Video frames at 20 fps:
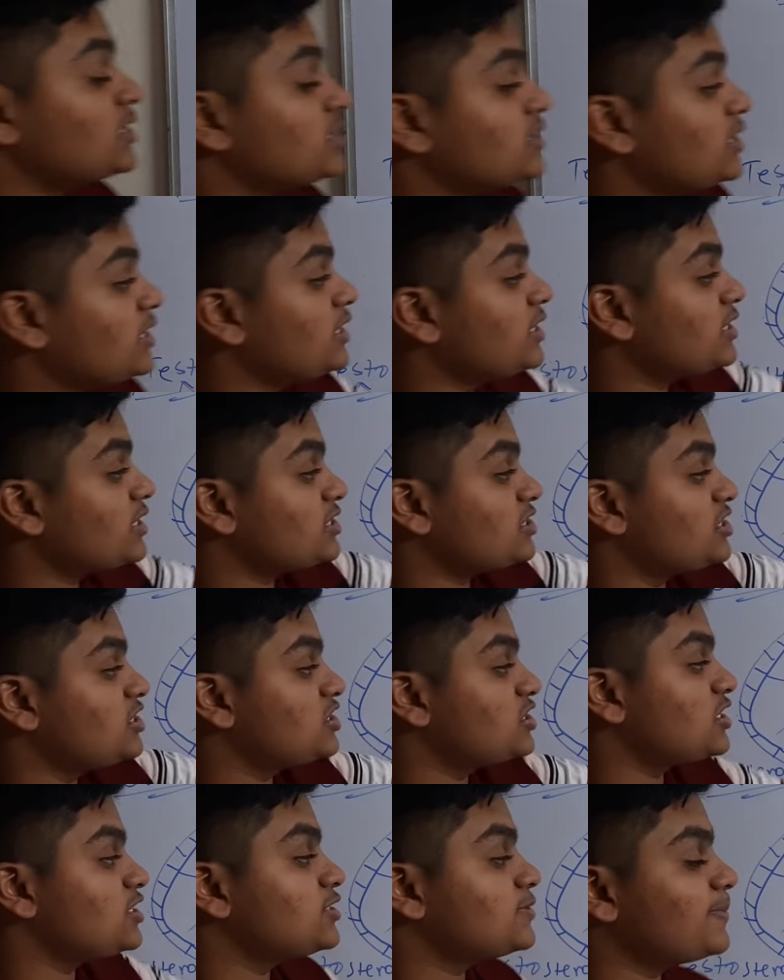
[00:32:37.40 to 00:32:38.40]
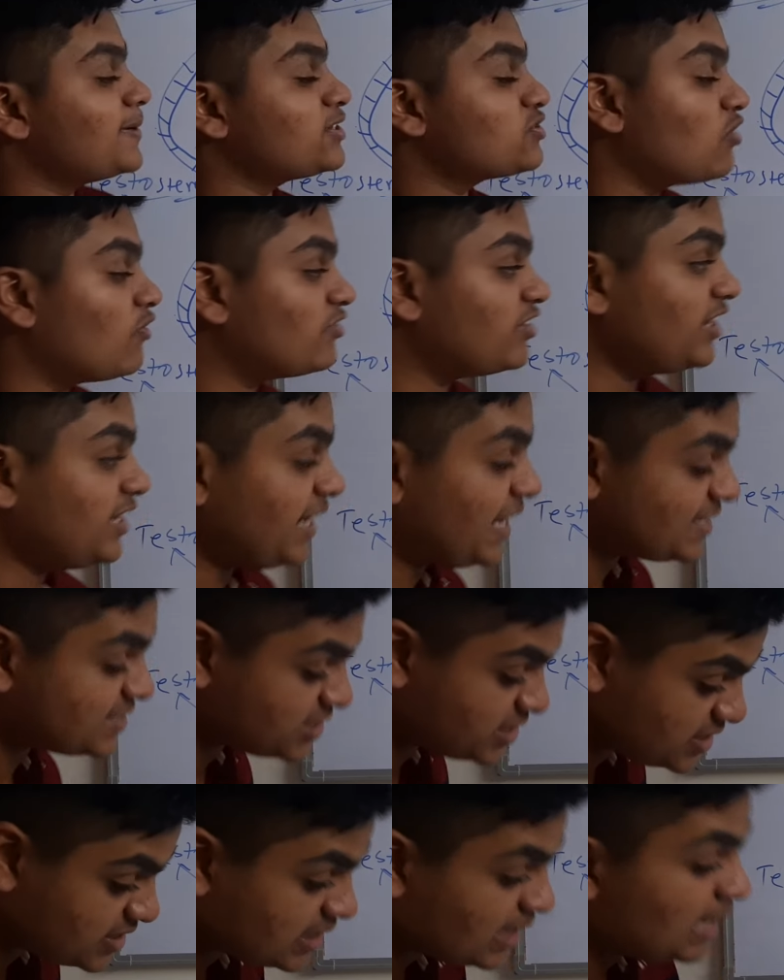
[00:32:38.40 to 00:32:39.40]
in the interstitial space of the
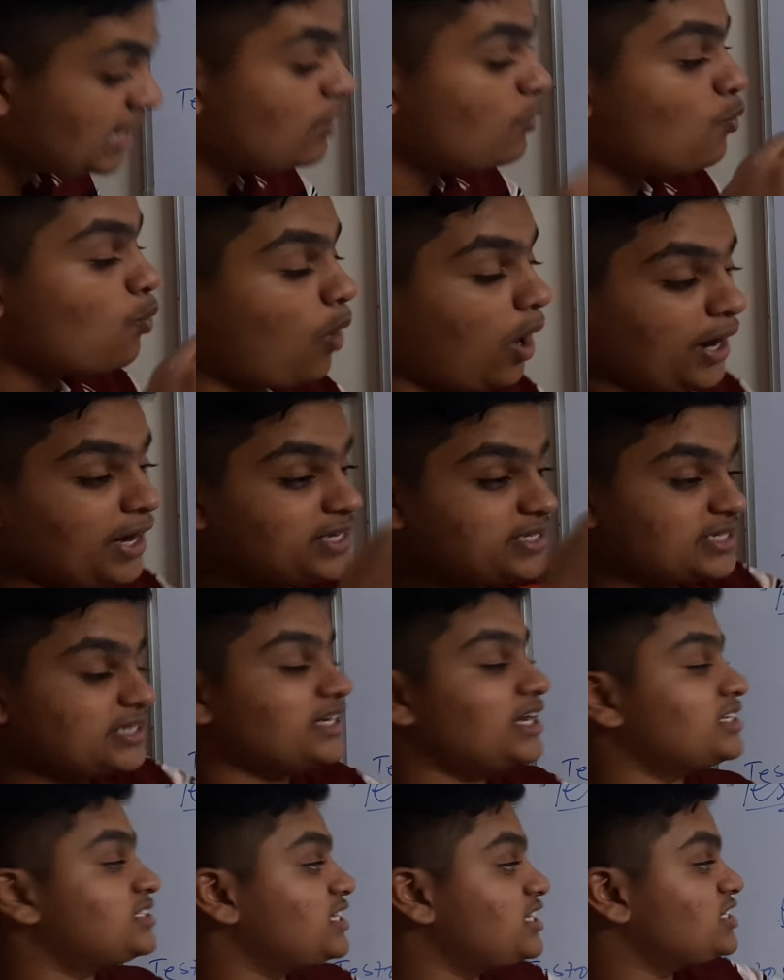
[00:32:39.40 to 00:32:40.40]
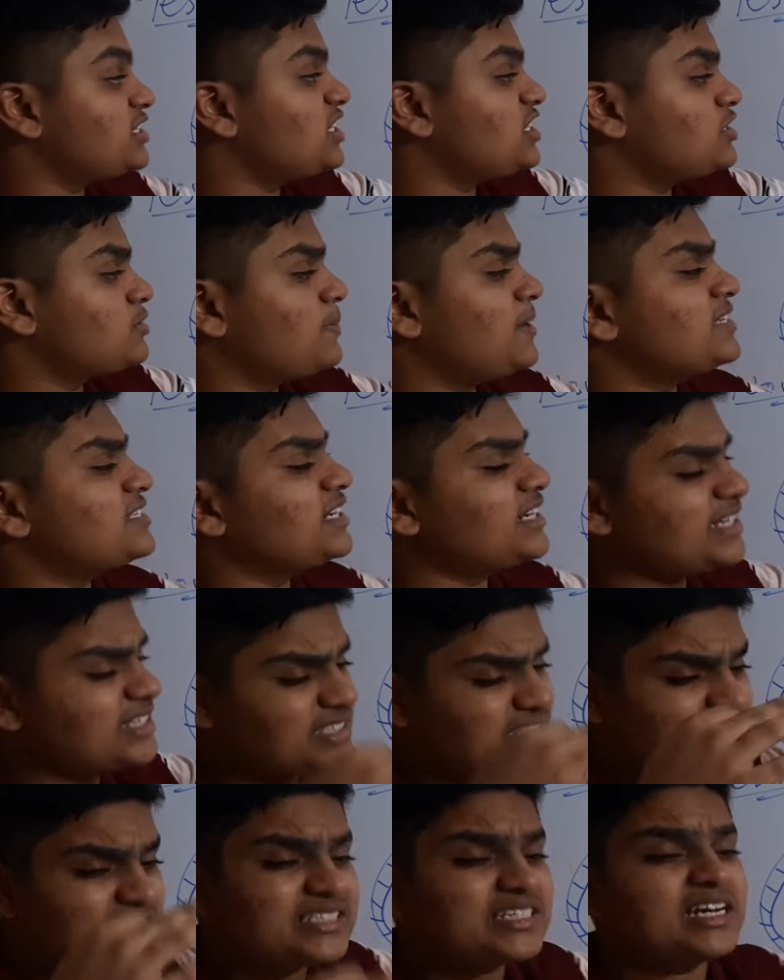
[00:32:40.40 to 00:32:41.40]
testis. What is interstitial space? It is
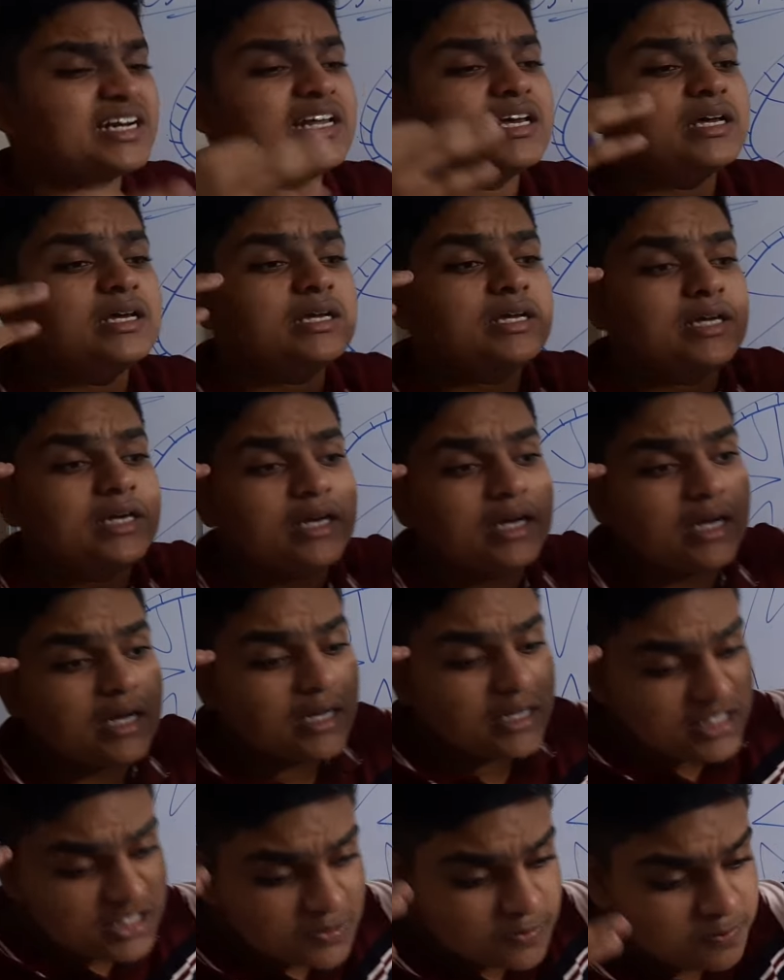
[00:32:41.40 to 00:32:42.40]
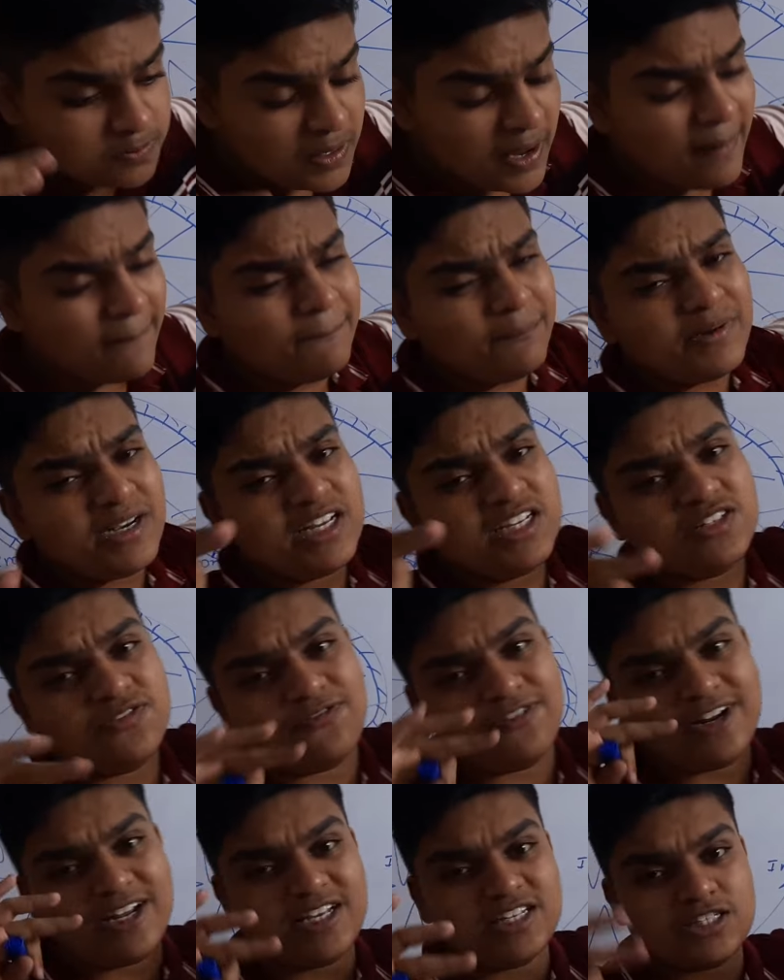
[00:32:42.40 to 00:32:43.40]
just an empty
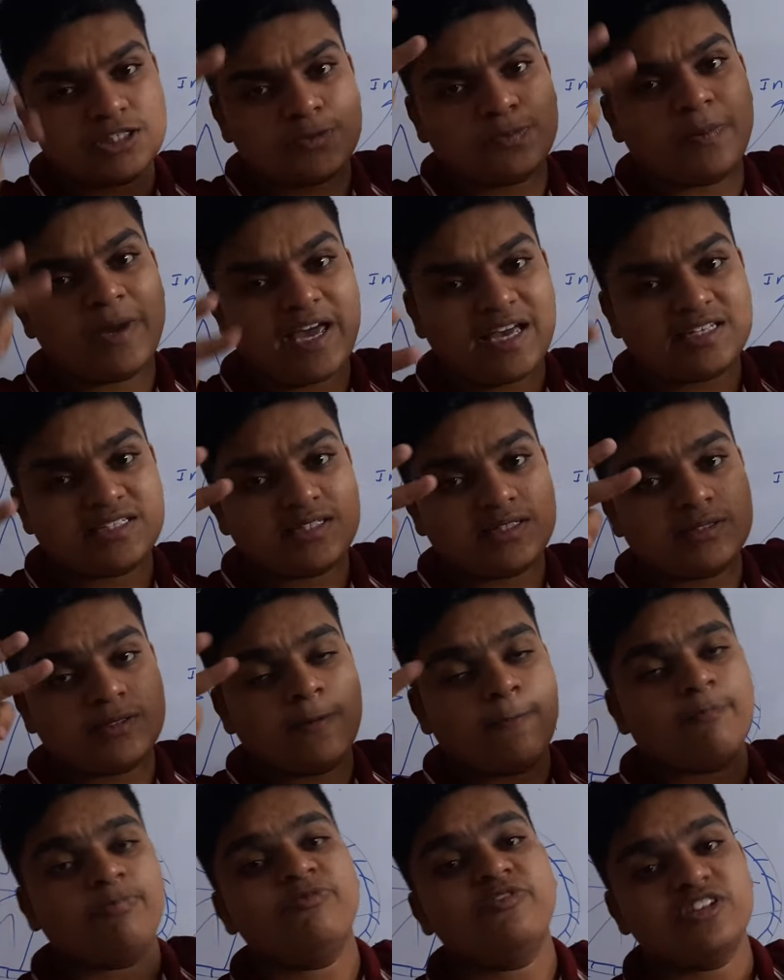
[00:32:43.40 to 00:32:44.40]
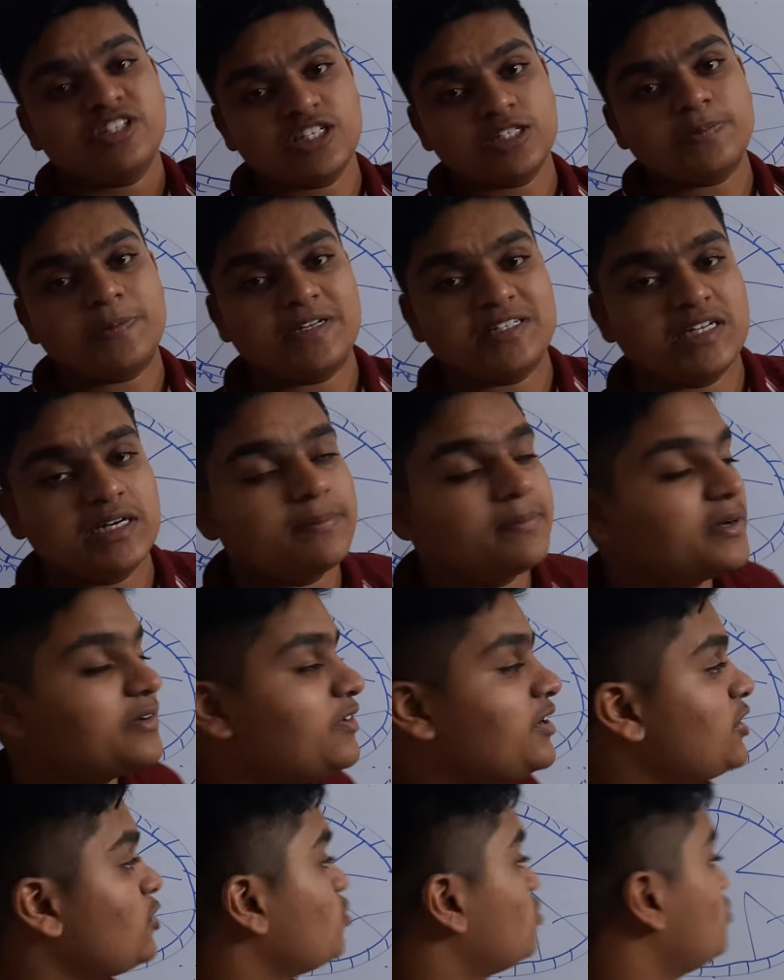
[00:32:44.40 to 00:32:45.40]
free space which is present
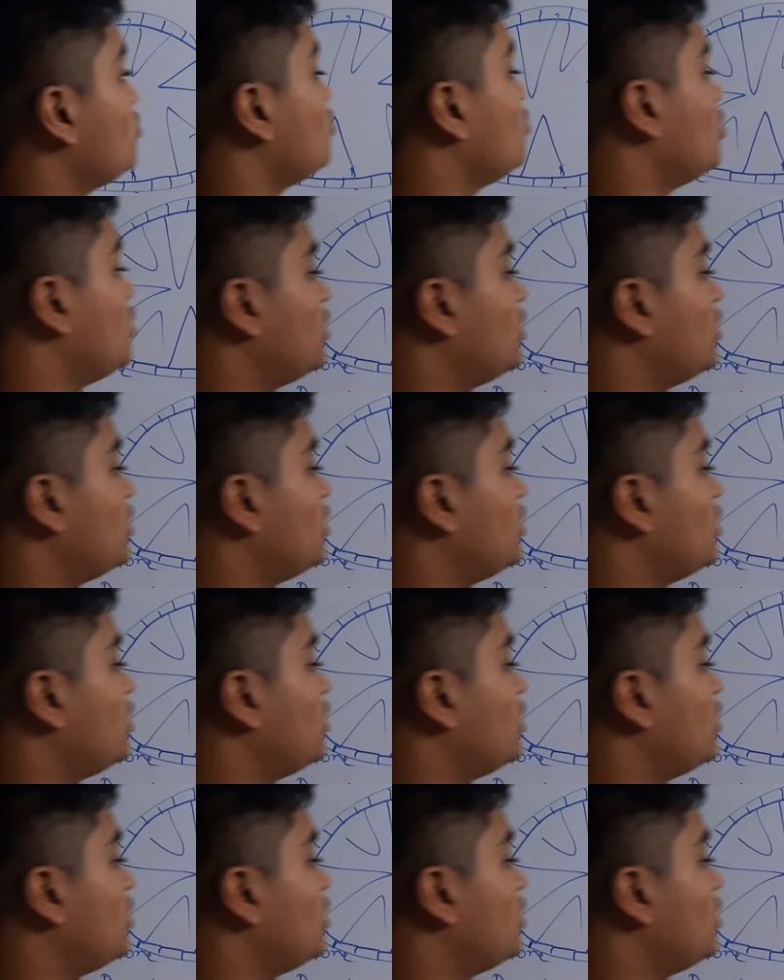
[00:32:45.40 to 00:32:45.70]
between two